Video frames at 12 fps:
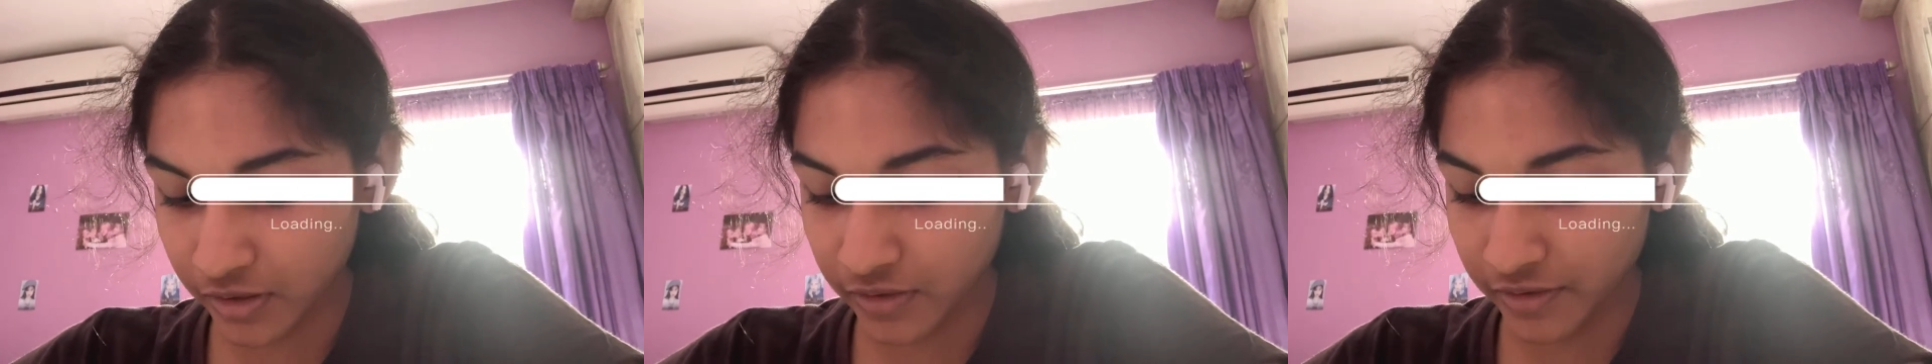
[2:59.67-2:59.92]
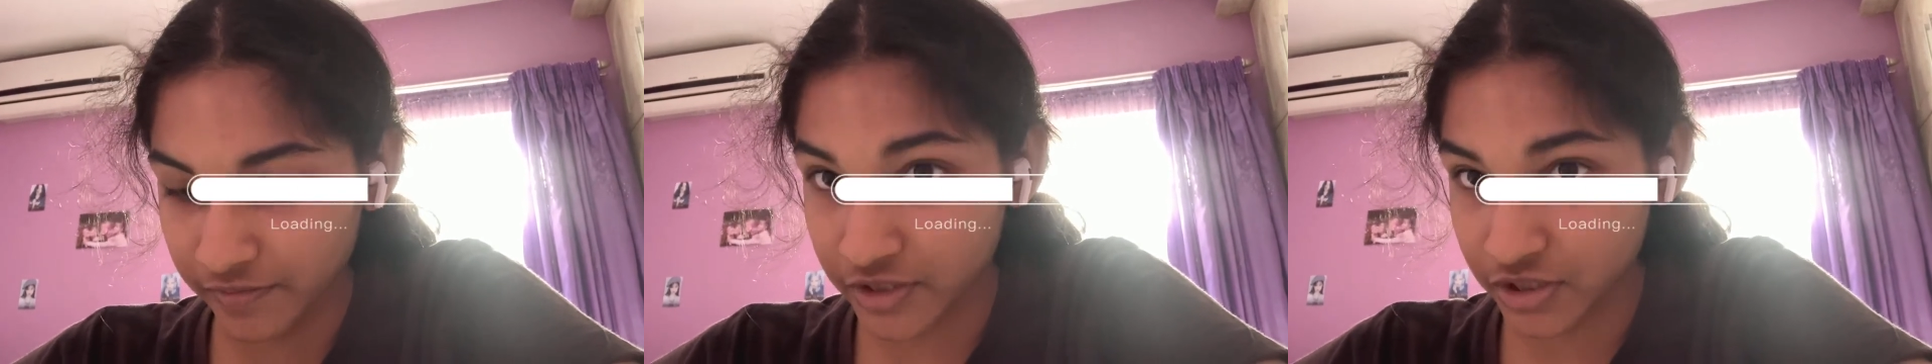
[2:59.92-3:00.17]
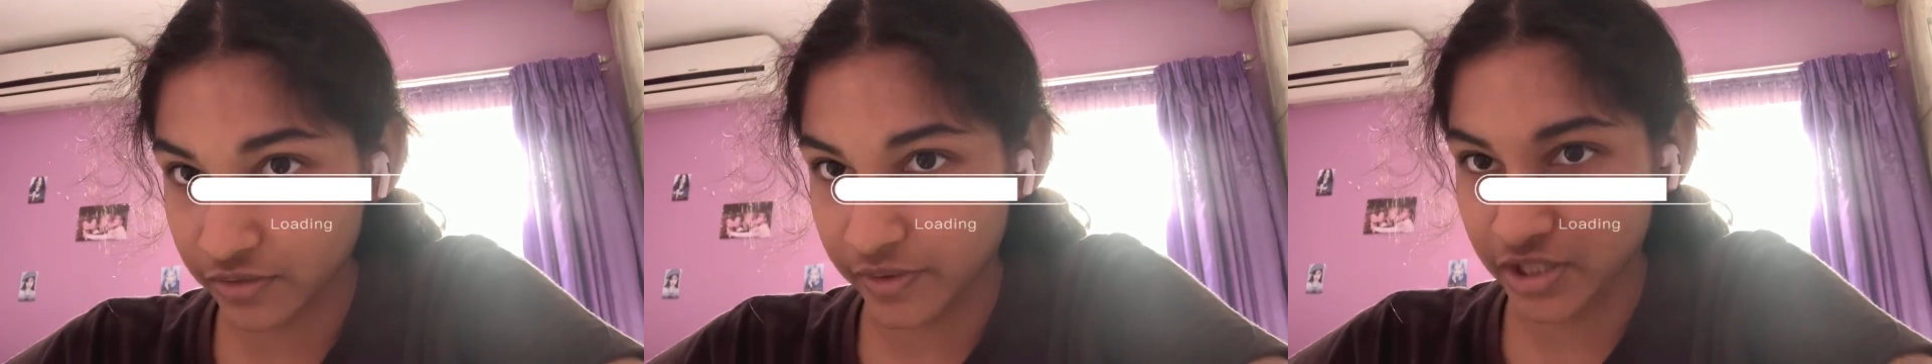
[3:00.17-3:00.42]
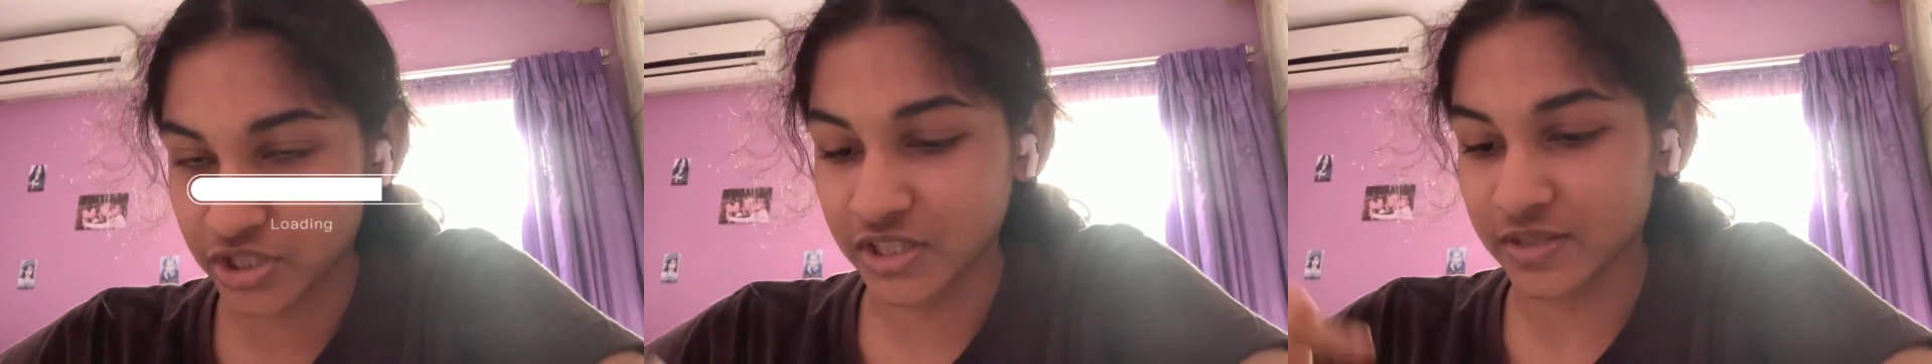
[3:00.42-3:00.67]
revision
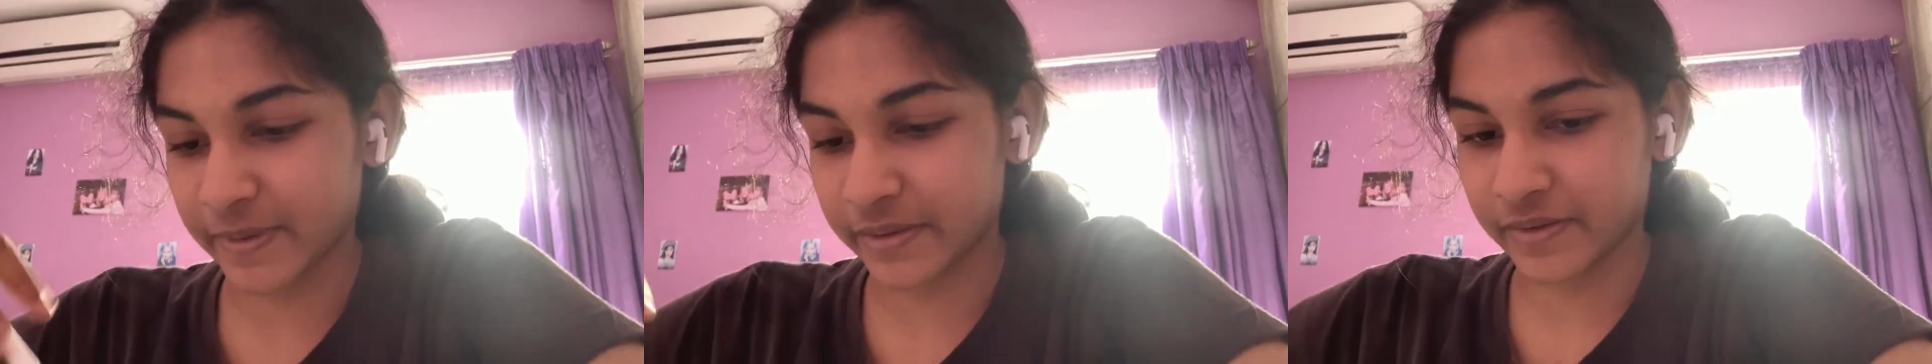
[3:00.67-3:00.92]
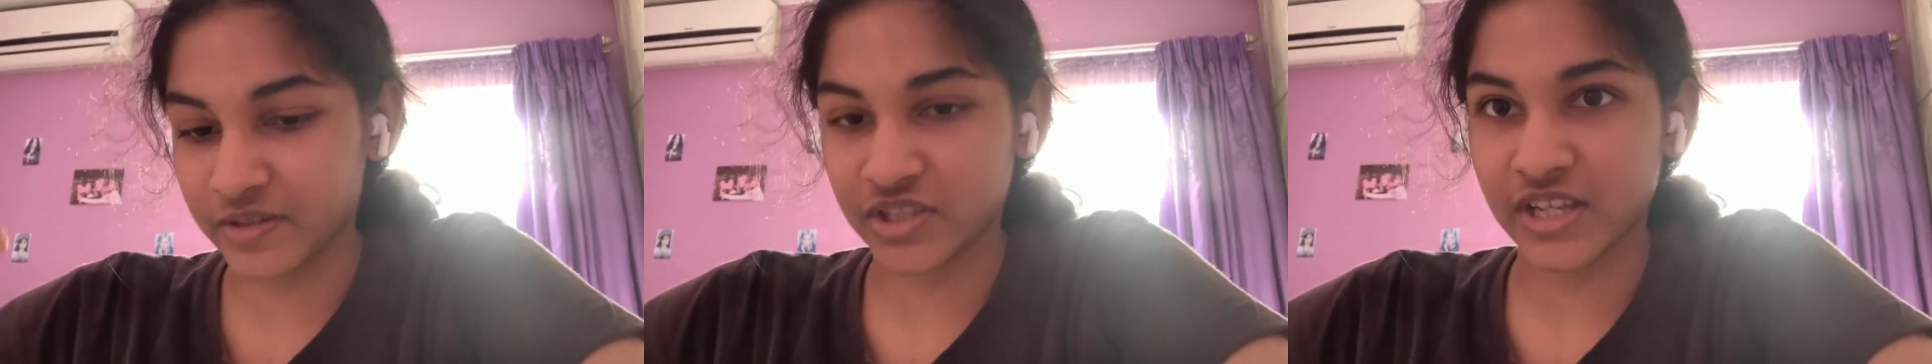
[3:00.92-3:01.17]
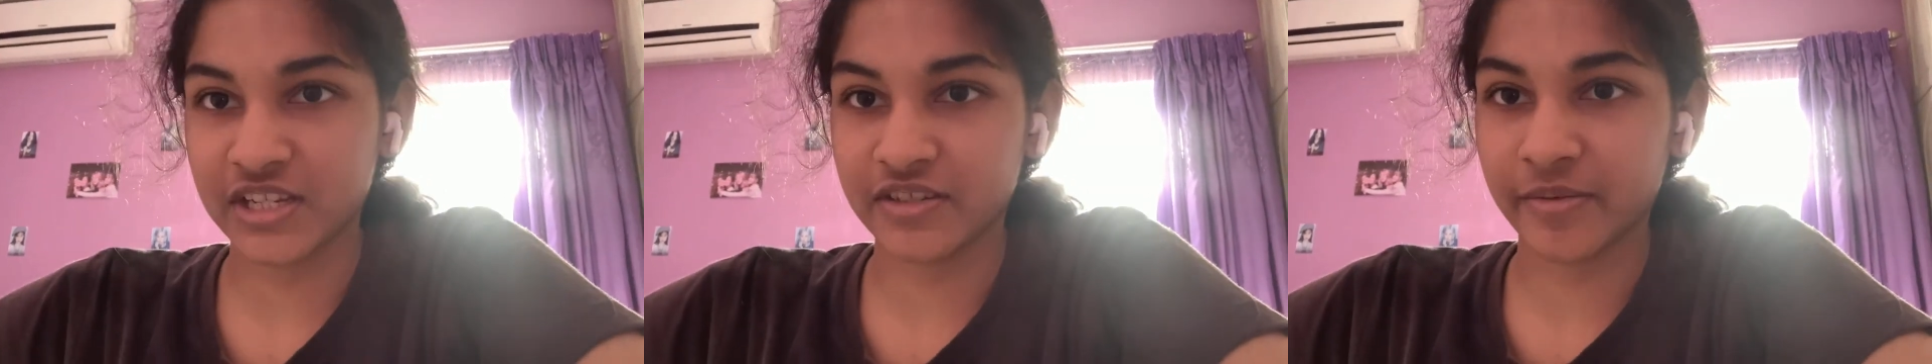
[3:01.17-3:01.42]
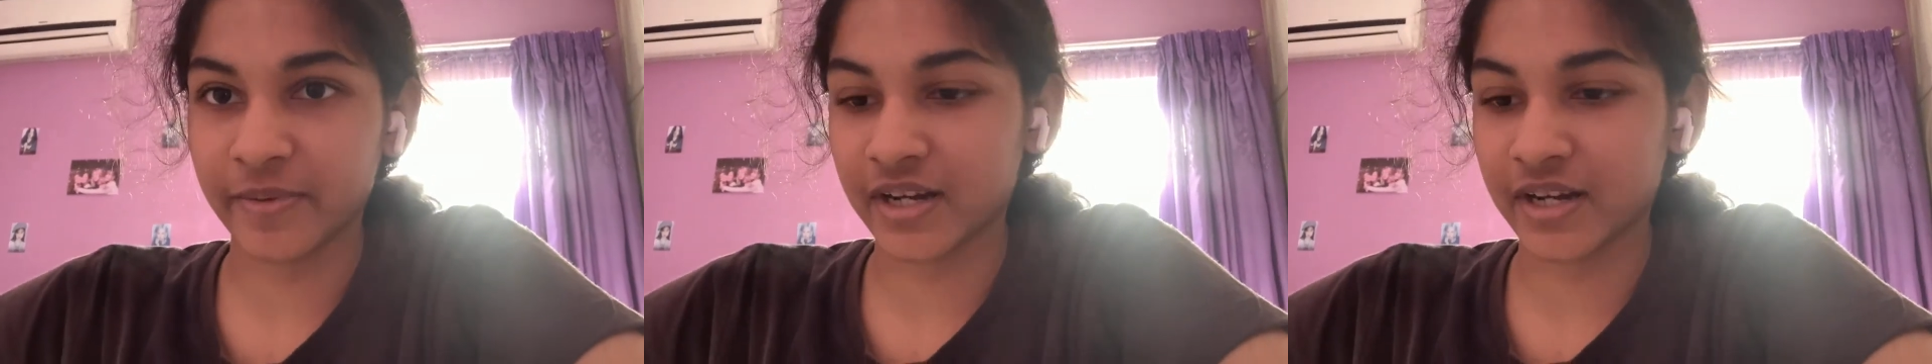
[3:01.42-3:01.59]
questions, but they're just entering my